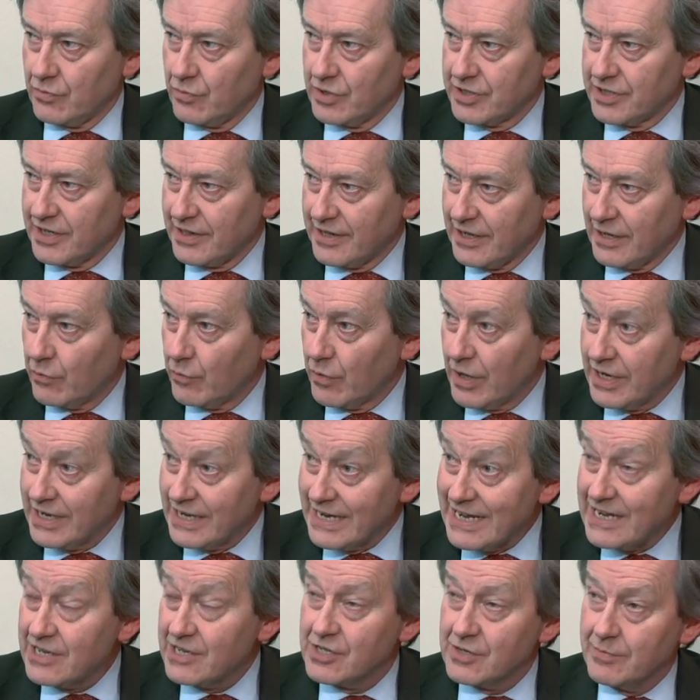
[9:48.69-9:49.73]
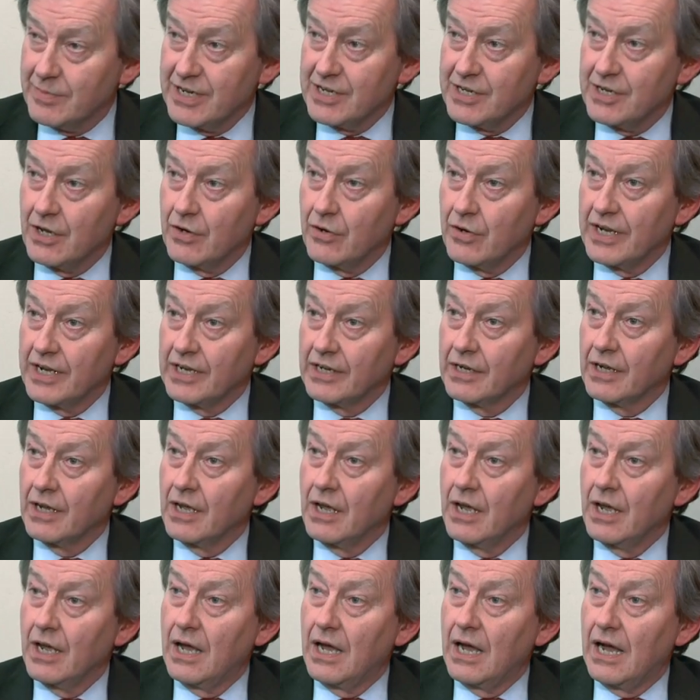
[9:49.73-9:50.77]
What I think we need to be doing
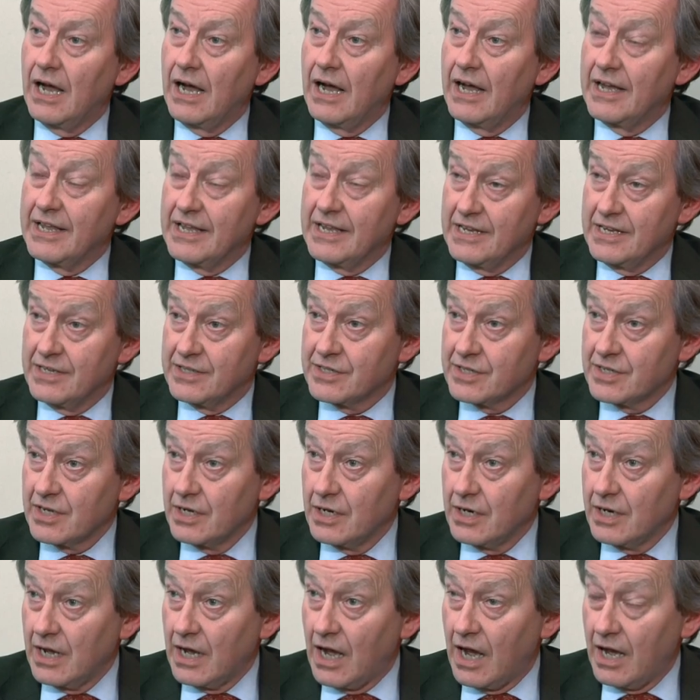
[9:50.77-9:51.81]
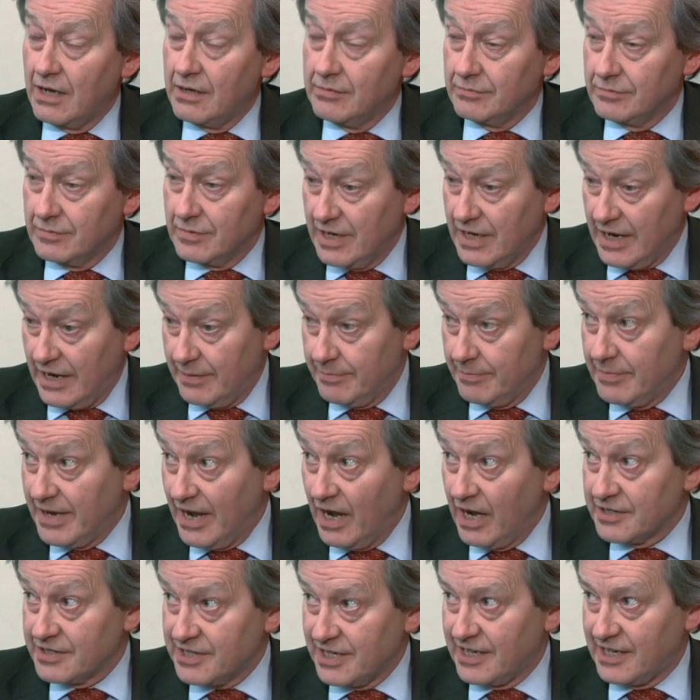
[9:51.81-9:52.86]
is
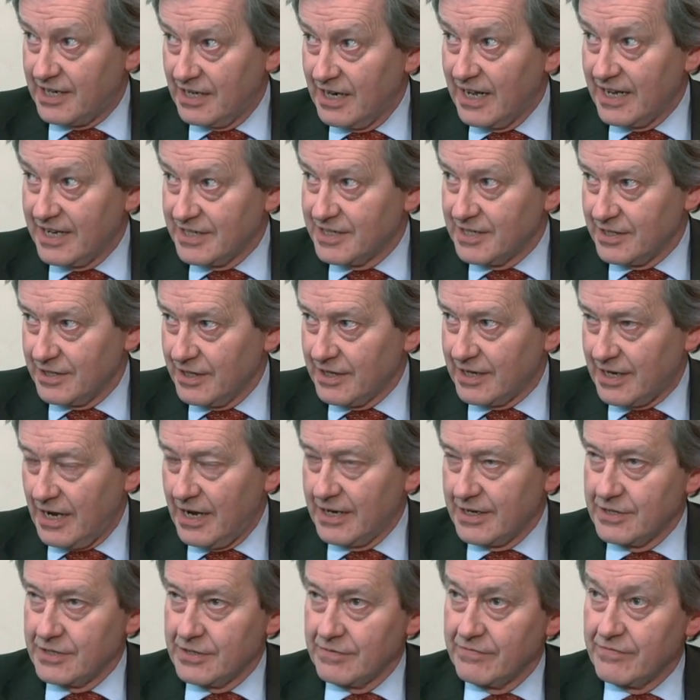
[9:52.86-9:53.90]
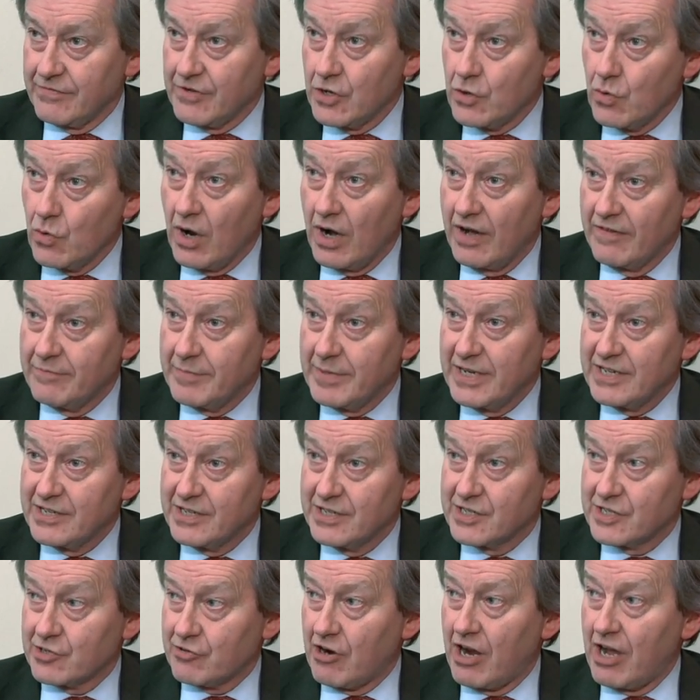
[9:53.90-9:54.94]
articulating the kind of view I've been
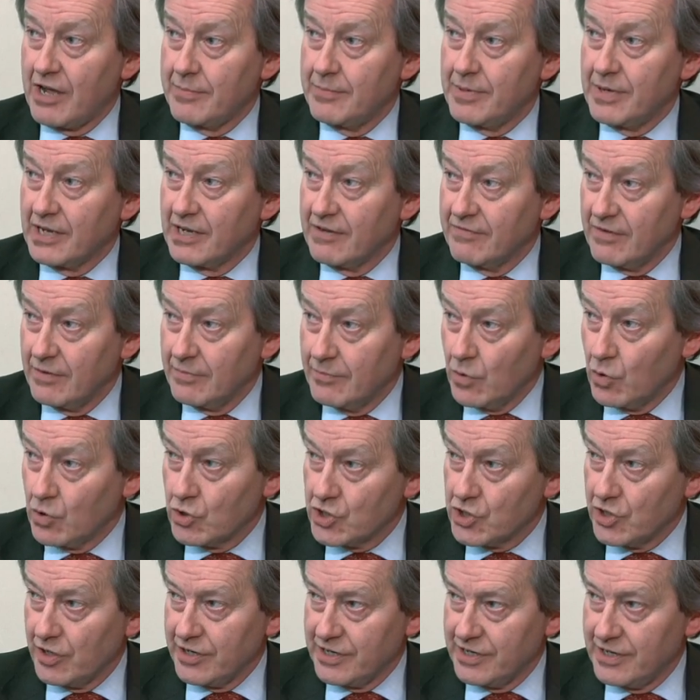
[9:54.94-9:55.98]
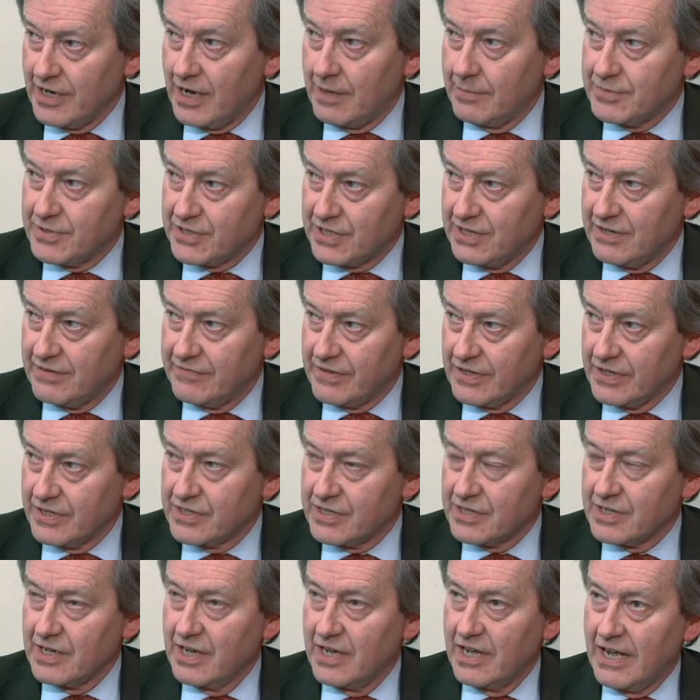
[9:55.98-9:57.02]
describing of a more joined up
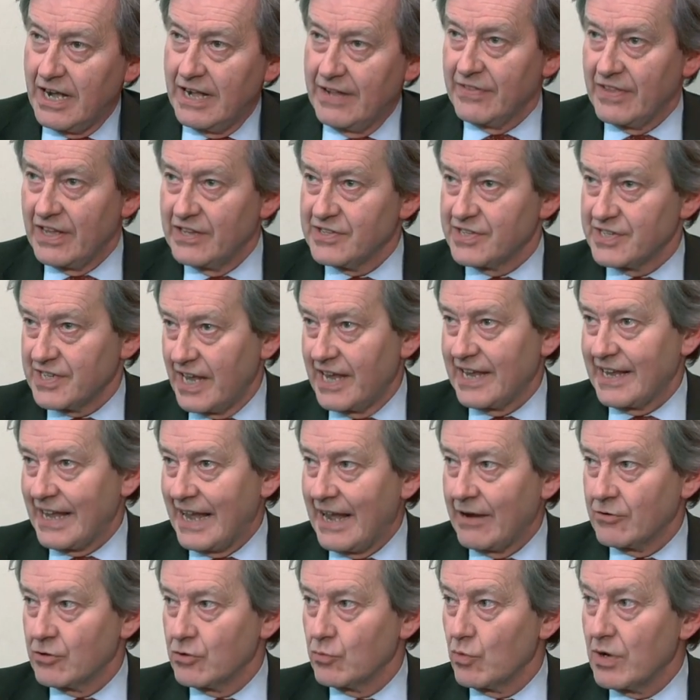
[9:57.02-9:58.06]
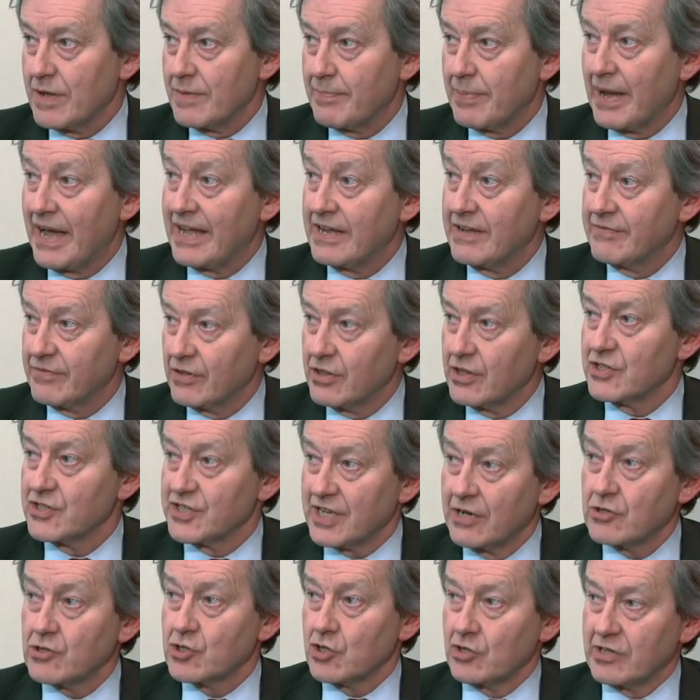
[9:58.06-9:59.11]
service, and then saying, how do we pay for the
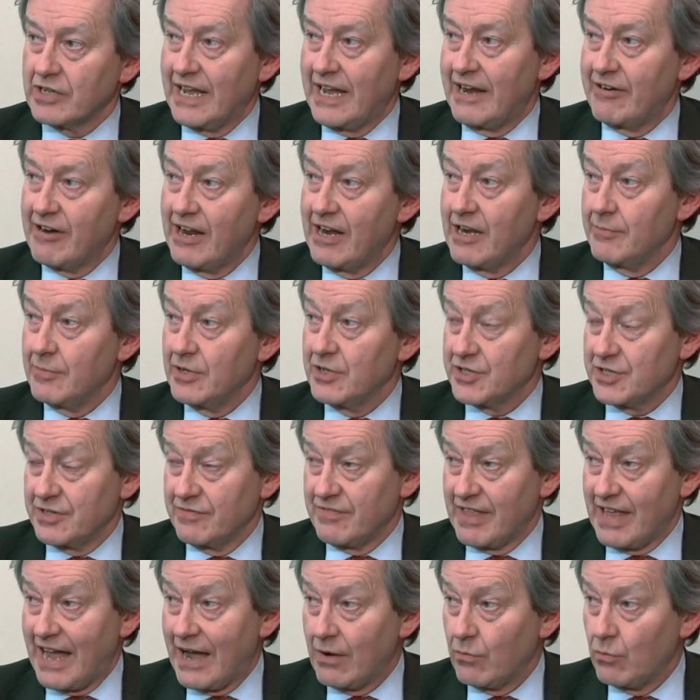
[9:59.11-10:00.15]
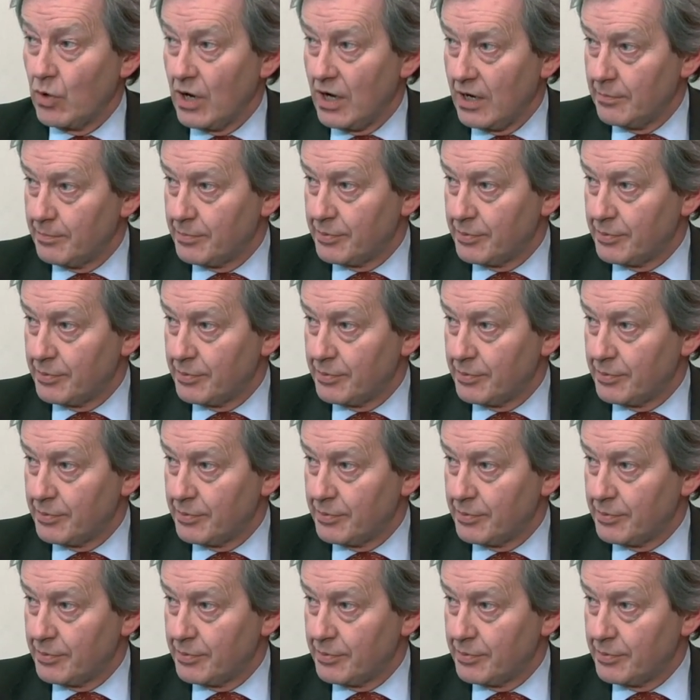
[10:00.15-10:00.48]
social care elements of that while